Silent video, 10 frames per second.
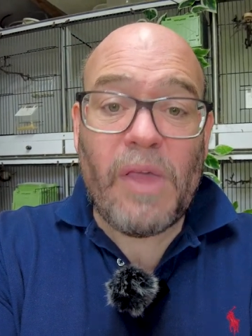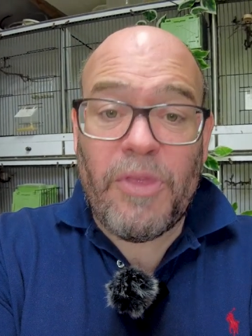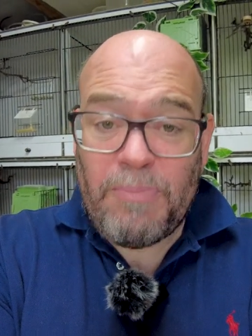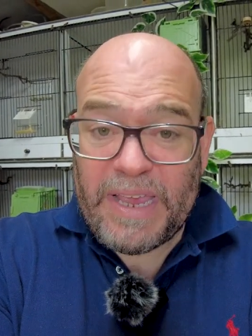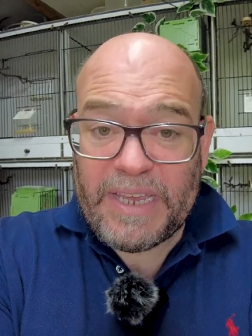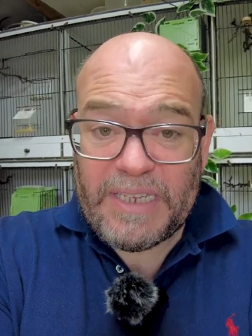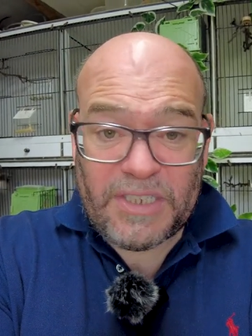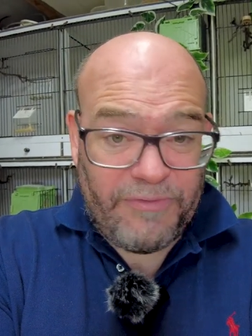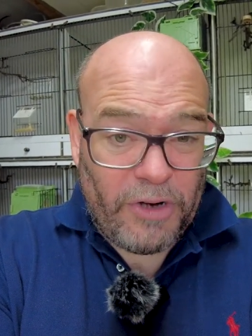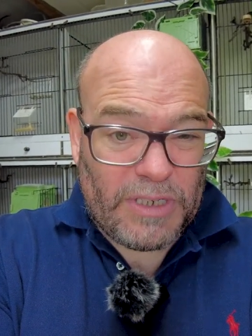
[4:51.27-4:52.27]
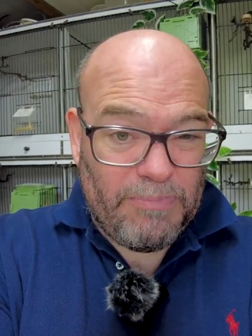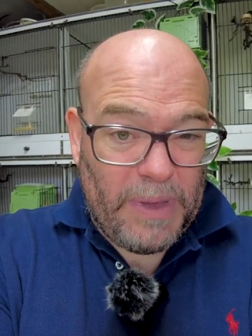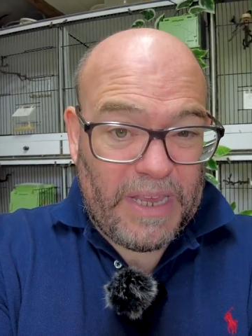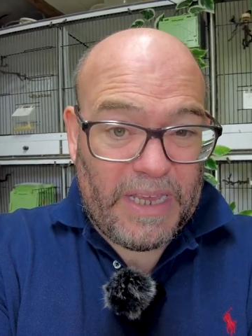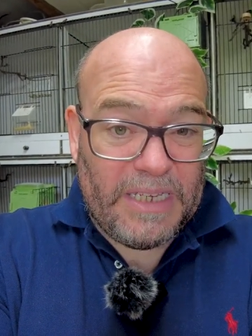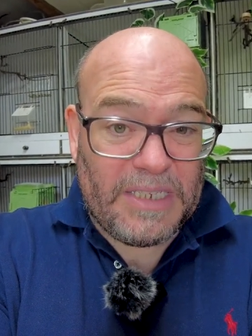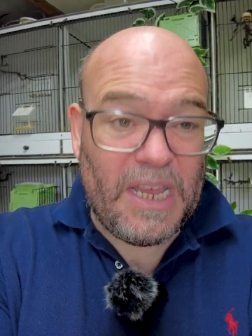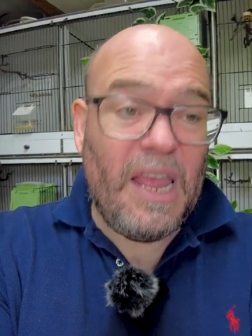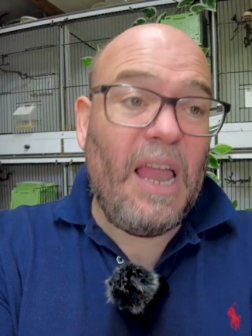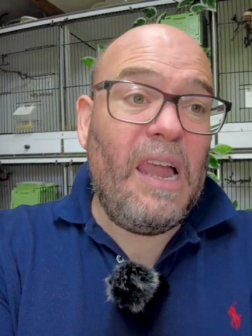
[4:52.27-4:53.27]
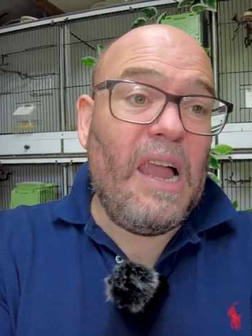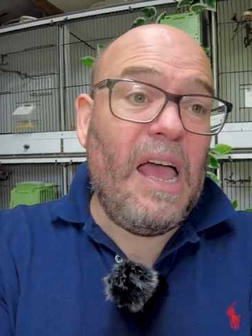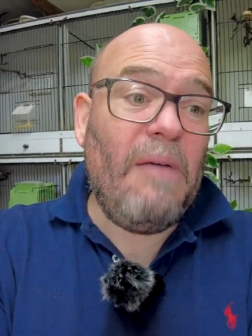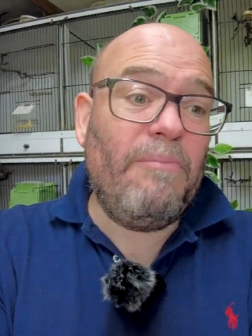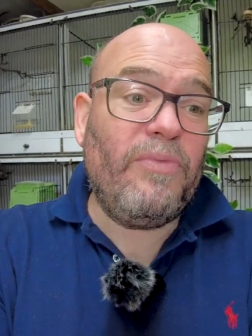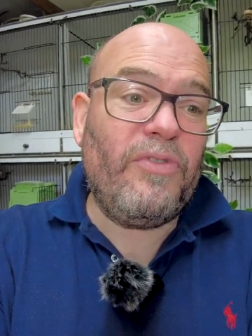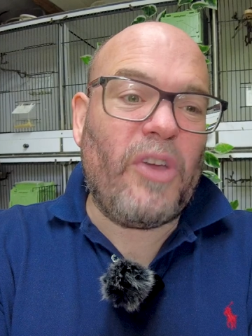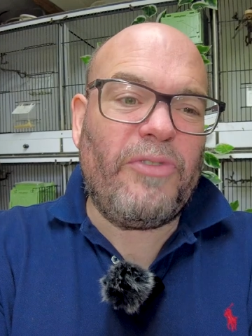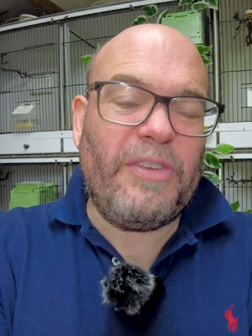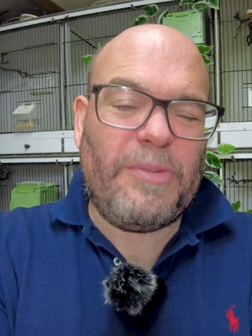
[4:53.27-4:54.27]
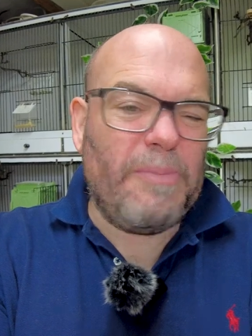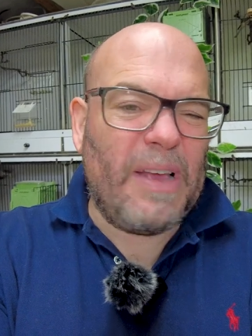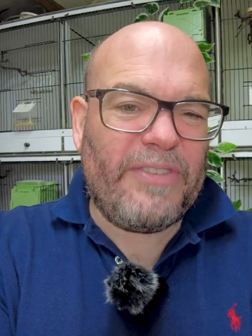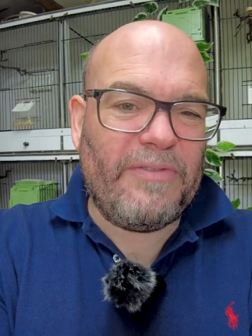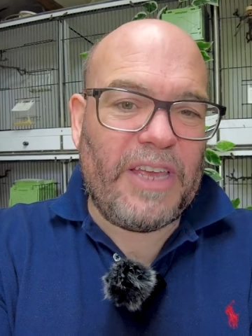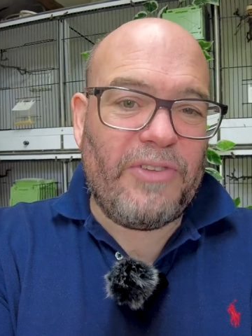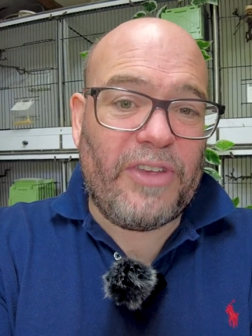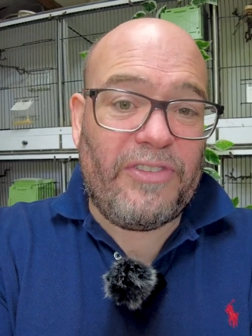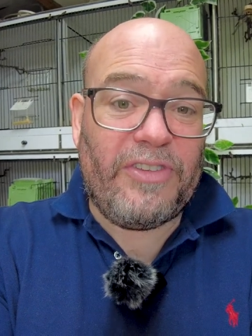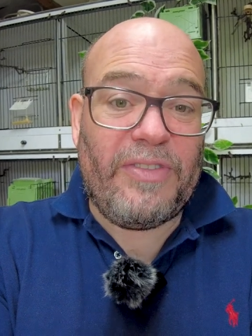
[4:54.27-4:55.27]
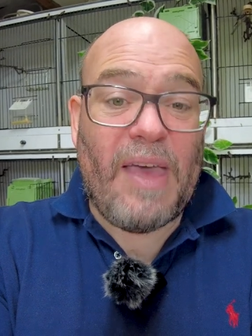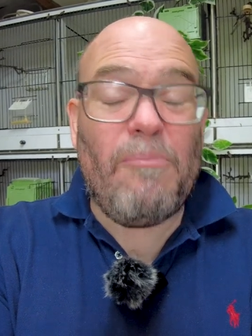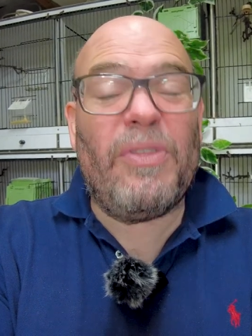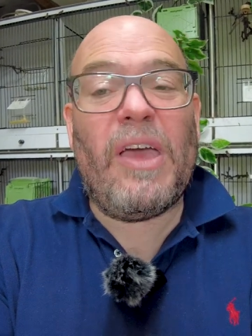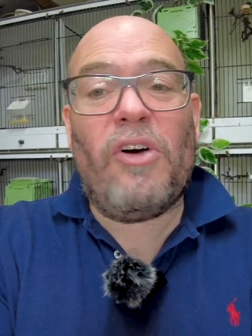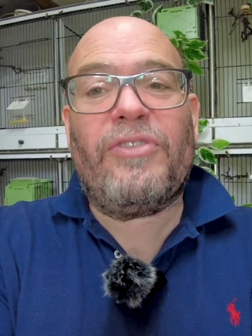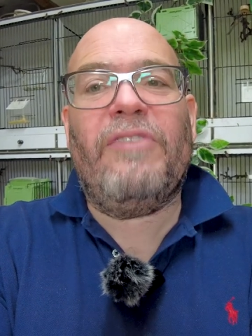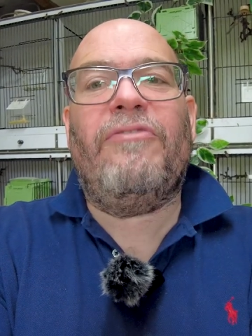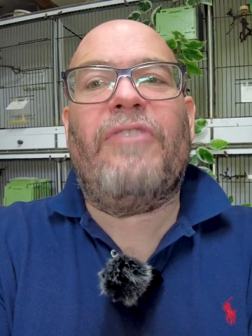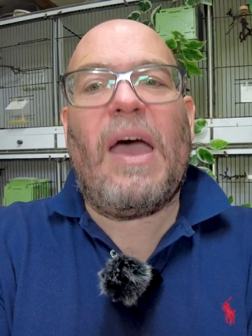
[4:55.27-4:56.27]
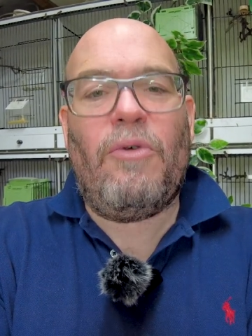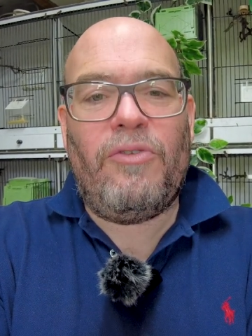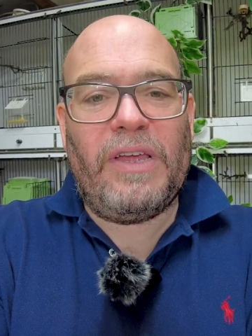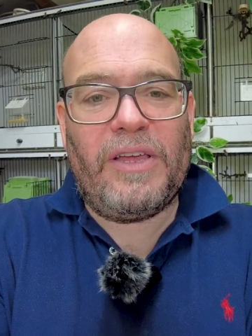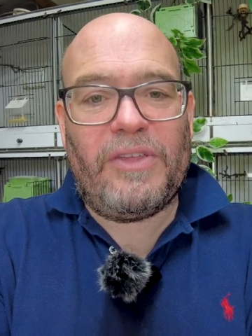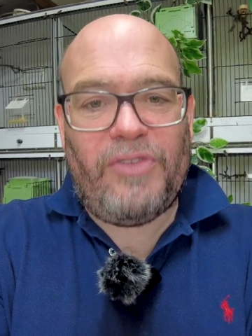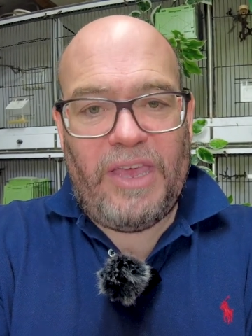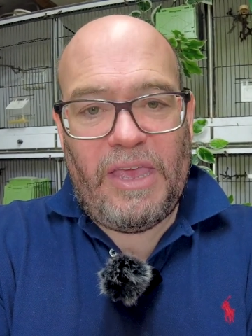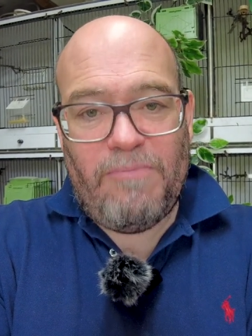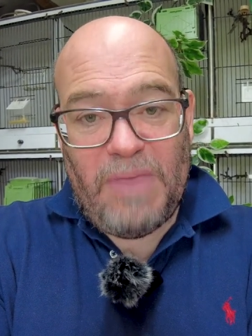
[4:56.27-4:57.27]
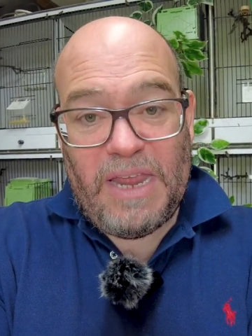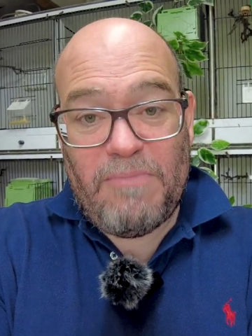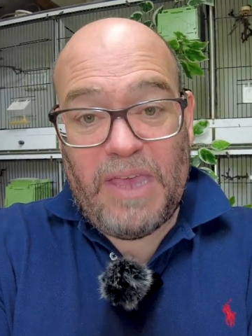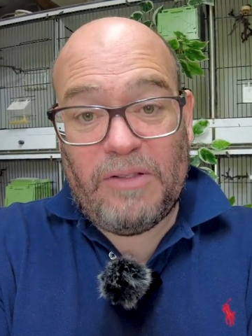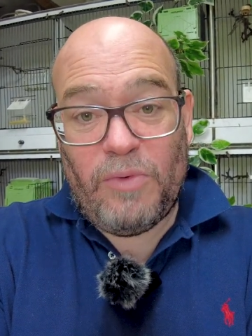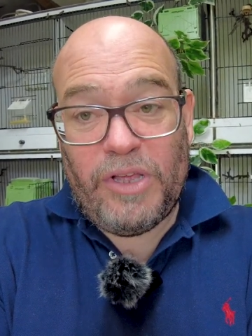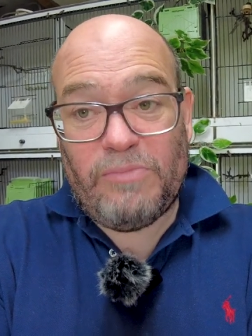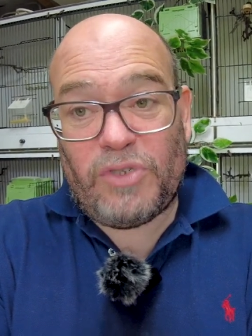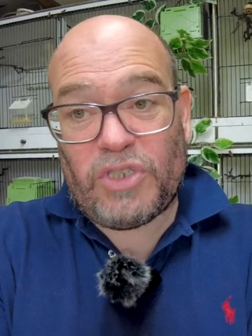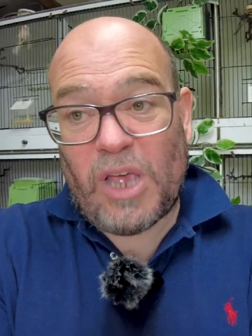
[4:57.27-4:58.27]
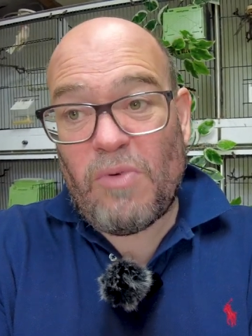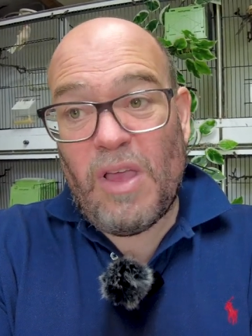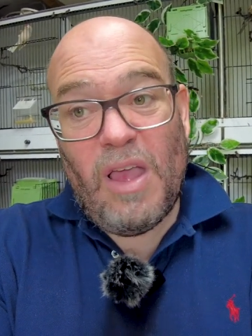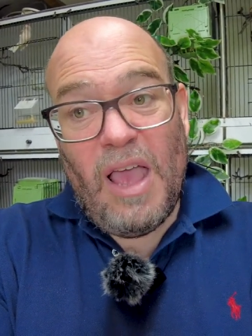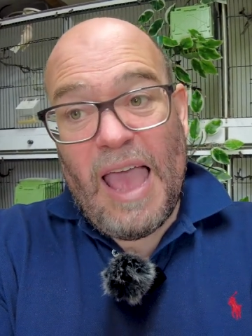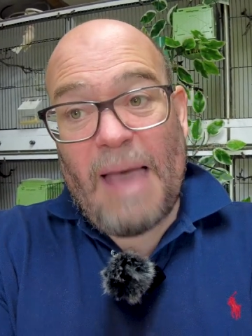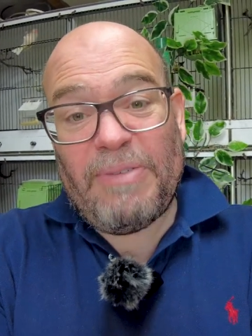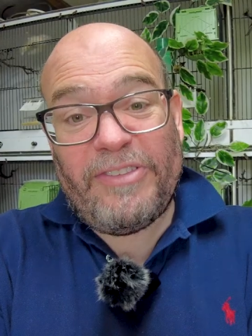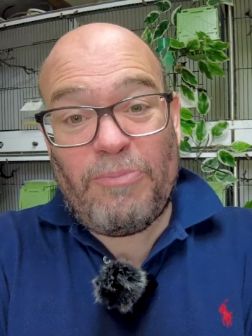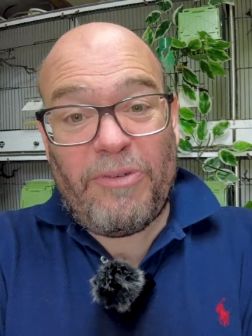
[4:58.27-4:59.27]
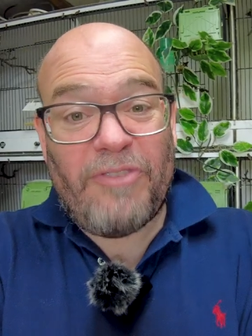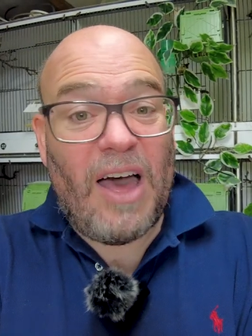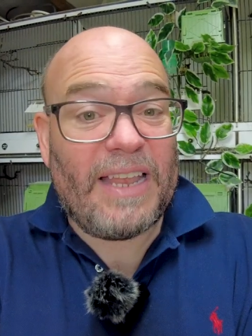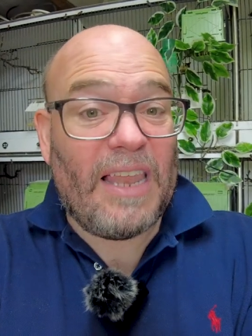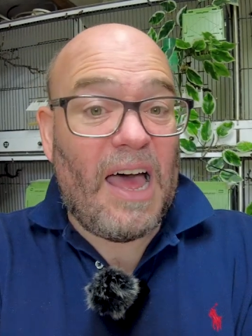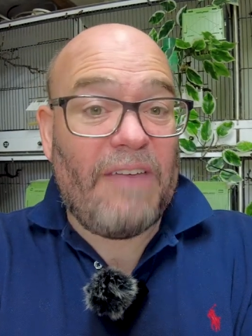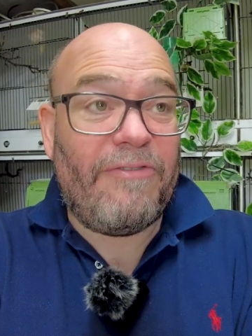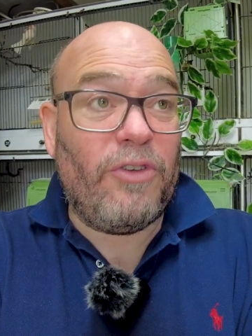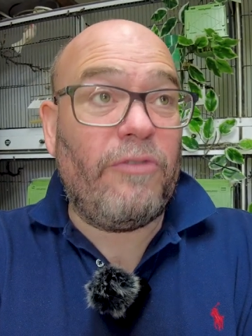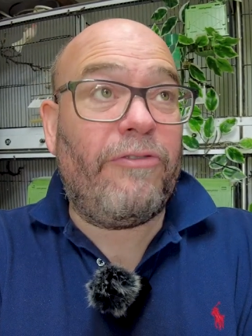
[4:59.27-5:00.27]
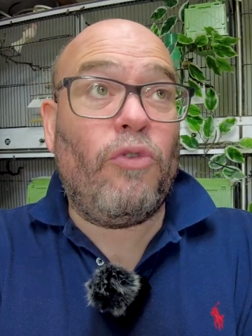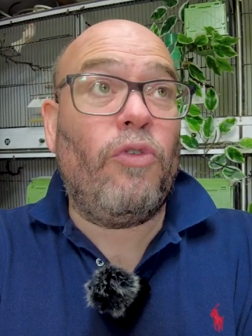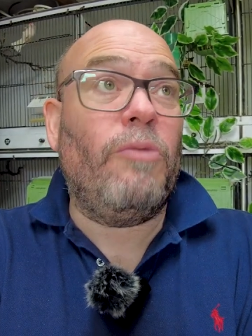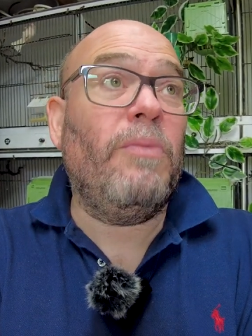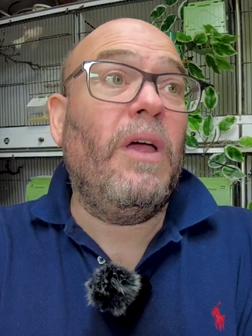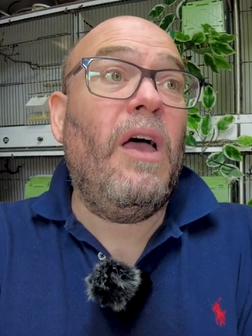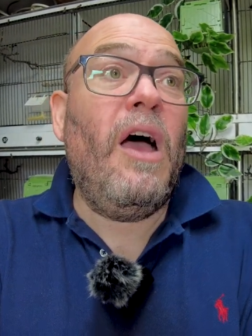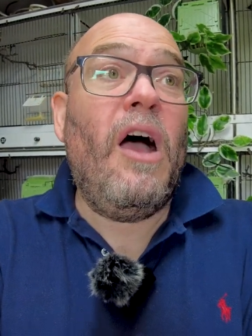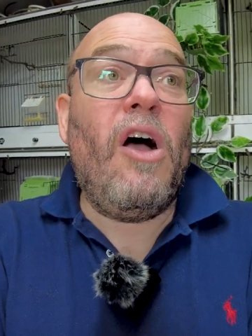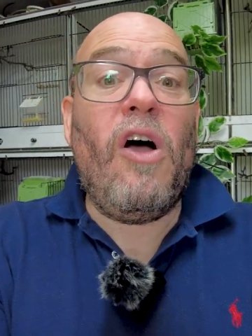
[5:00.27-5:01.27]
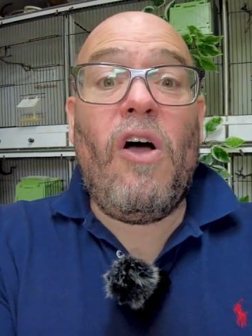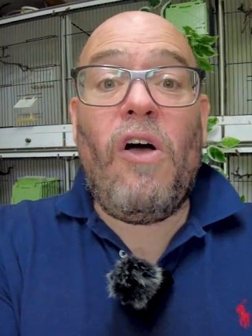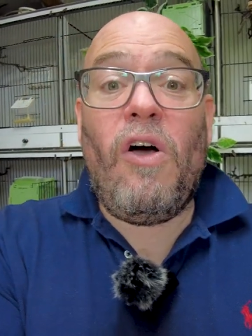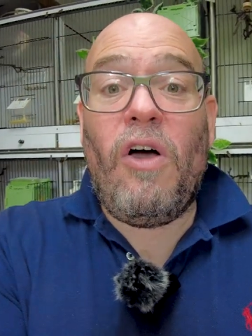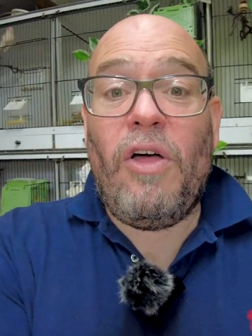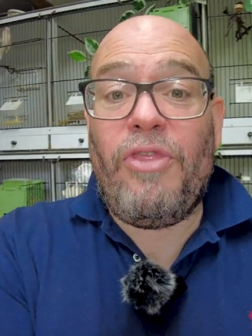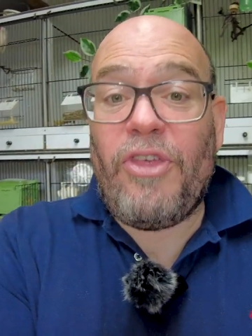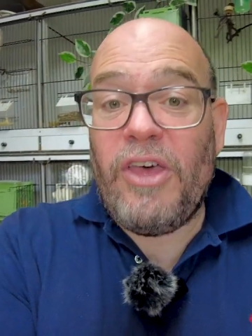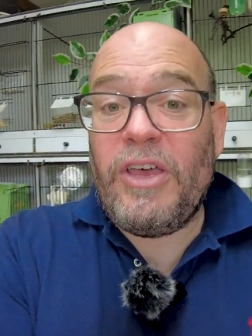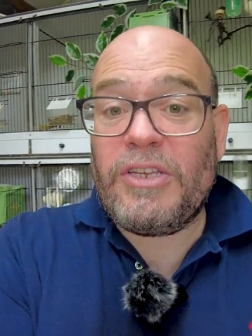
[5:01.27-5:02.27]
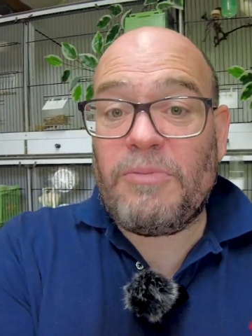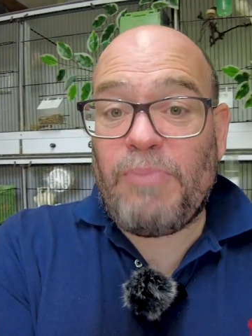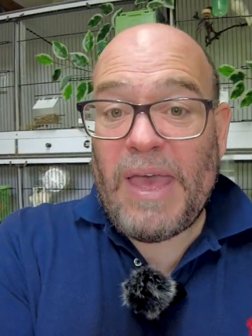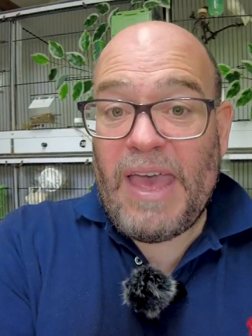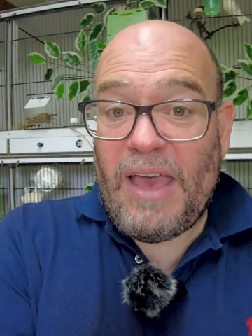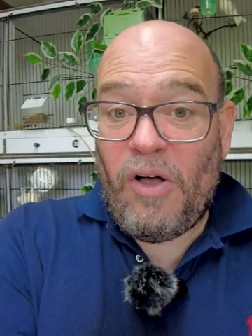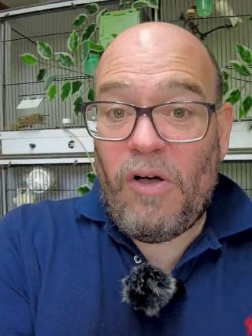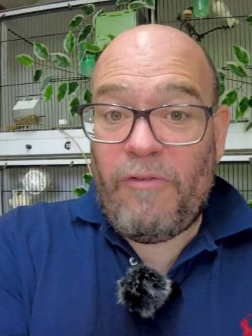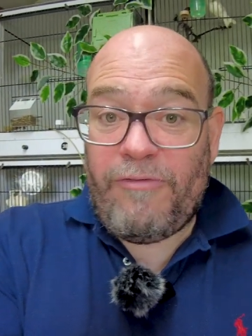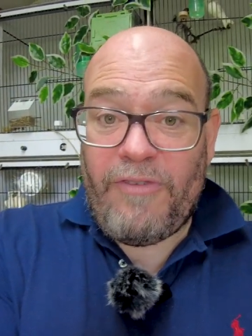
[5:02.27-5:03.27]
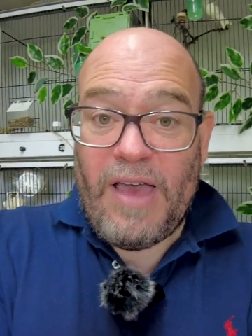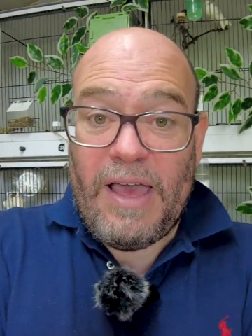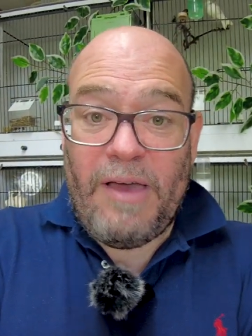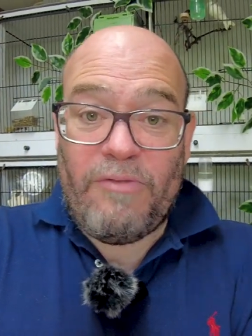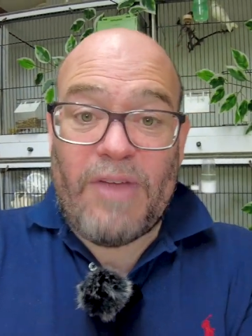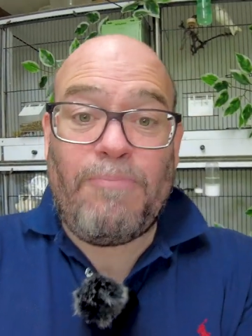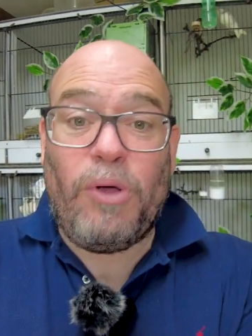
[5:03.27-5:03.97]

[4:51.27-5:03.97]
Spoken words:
pinkies, the frozen pinkies. Don't seem to be massively interested in them, but they are devouring the mini mealworms. So happy to provide live food for them. Our third pair of red